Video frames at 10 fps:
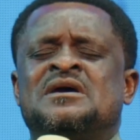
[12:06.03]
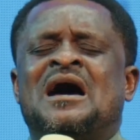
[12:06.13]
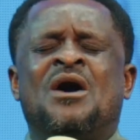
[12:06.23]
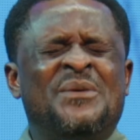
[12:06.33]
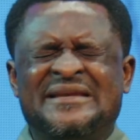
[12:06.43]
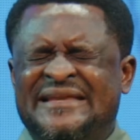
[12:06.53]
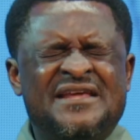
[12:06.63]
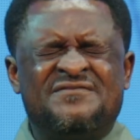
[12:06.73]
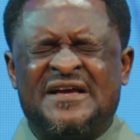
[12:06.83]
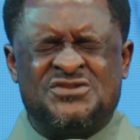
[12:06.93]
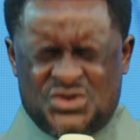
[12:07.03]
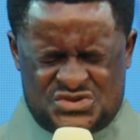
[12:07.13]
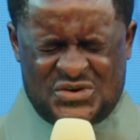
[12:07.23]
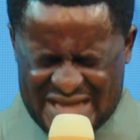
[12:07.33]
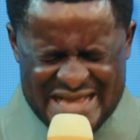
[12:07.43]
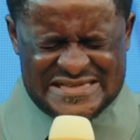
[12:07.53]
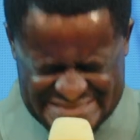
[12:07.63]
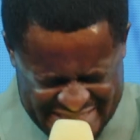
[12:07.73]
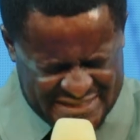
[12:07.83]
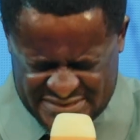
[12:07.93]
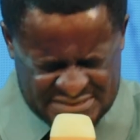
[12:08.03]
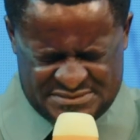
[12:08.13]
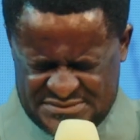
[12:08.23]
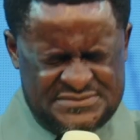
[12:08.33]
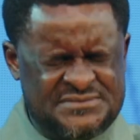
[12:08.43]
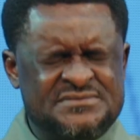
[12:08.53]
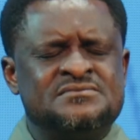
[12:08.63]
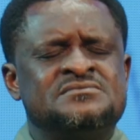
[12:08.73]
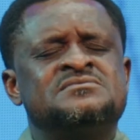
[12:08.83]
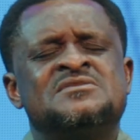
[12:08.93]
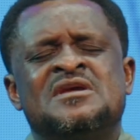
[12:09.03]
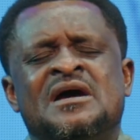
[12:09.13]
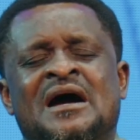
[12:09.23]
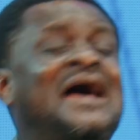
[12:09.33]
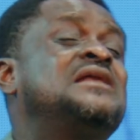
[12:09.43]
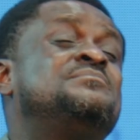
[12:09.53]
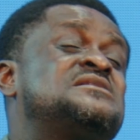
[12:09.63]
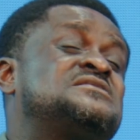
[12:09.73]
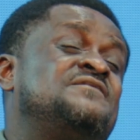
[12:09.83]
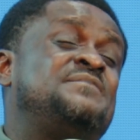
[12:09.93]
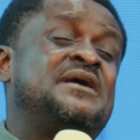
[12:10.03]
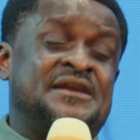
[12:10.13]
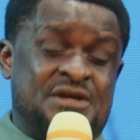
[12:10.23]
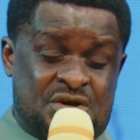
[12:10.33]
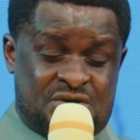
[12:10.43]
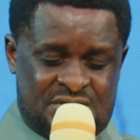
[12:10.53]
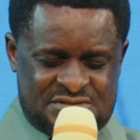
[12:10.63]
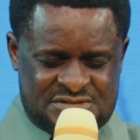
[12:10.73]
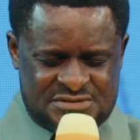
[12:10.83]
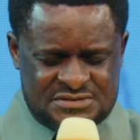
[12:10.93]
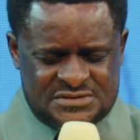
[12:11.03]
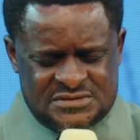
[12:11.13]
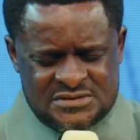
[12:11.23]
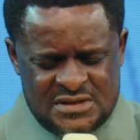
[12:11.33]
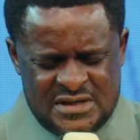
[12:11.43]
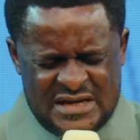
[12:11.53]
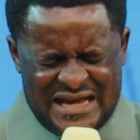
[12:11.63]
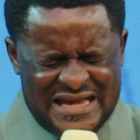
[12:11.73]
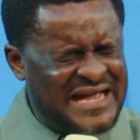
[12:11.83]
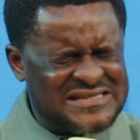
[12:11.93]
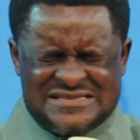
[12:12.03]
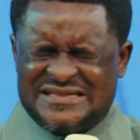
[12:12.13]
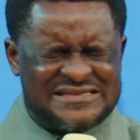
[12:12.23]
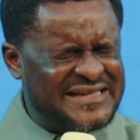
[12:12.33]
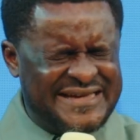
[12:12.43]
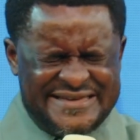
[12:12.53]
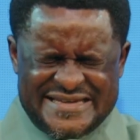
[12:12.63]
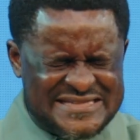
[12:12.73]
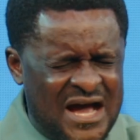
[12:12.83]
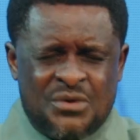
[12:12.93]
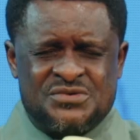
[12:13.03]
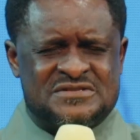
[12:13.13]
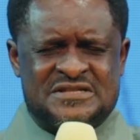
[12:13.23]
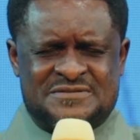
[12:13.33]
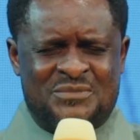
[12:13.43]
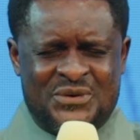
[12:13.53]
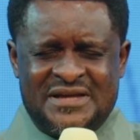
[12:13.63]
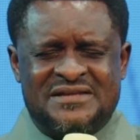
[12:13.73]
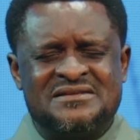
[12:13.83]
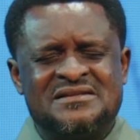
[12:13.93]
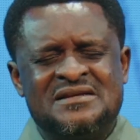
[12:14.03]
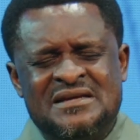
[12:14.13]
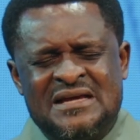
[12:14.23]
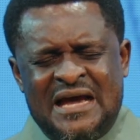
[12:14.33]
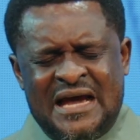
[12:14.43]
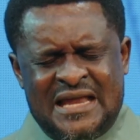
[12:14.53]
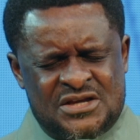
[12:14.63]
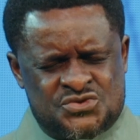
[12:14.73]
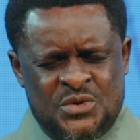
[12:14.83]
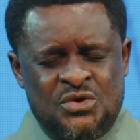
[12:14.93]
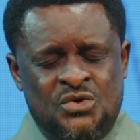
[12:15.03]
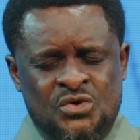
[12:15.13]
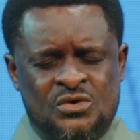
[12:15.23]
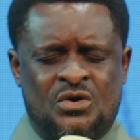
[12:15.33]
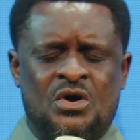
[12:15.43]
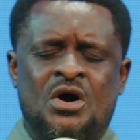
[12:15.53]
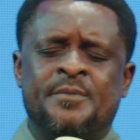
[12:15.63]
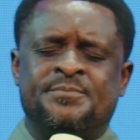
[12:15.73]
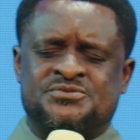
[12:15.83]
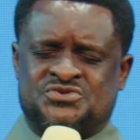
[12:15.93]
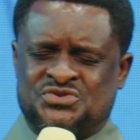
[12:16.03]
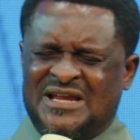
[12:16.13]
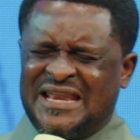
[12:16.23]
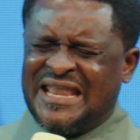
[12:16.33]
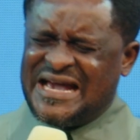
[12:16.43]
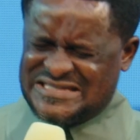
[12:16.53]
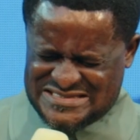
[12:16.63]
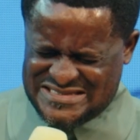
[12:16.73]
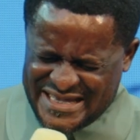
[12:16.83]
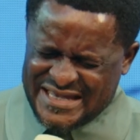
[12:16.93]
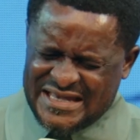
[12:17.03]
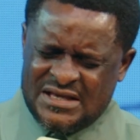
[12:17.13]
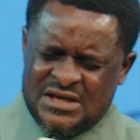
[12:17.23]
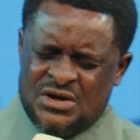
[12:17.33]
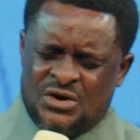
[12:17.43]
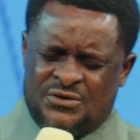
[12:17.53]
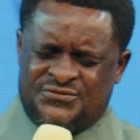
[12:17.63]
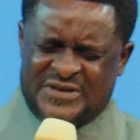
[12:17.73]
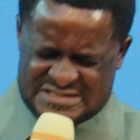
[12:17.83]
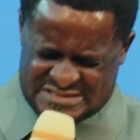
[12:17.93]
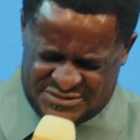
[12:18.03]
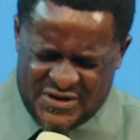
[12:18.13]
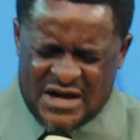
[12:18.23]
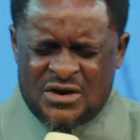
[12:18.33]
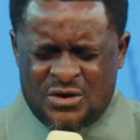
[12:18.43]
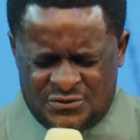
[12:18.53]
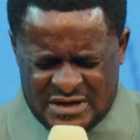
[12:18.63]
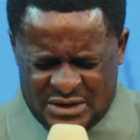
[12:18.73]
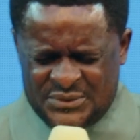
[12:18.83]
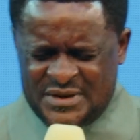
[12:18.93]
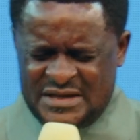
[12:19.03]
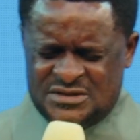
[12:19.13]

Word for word: I will deliver just your counsel. Hide myself behind the cross. I ask that in this house this morning, and as we look up to the last day of Festival of Glory